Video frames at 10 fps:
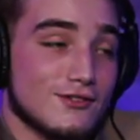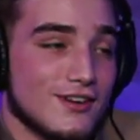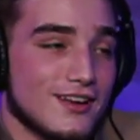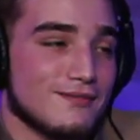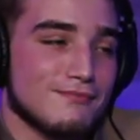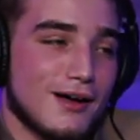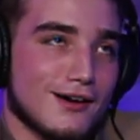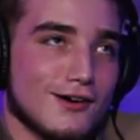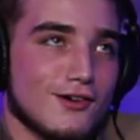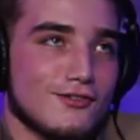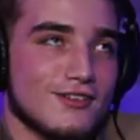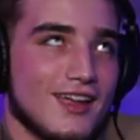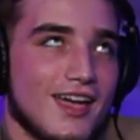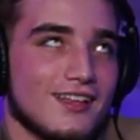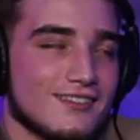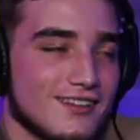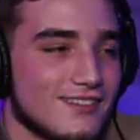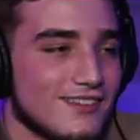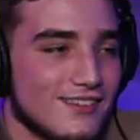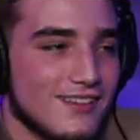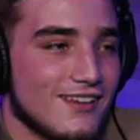Huge fan. My girlfriend hates it